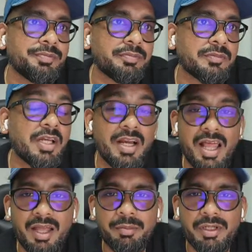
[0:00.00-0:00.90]

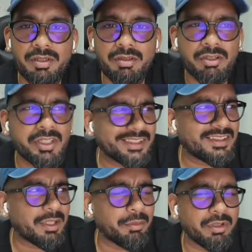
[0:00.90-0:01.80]
reliable, or
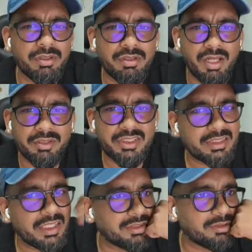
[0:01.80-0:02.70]
testable. I
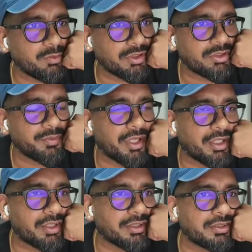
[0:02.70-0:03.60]
think that's what
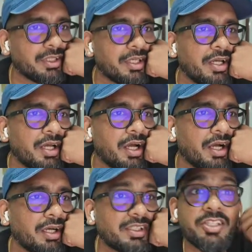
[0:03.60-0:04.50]
smart is.
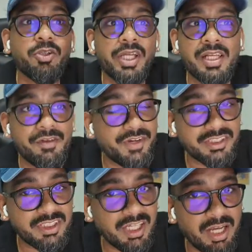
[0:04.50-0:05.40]
Then you can
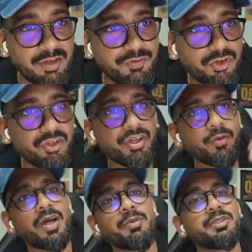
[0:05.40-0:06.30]
leverage AI for your
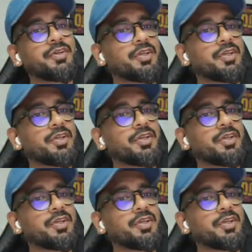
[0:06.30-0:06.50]
requirements, where you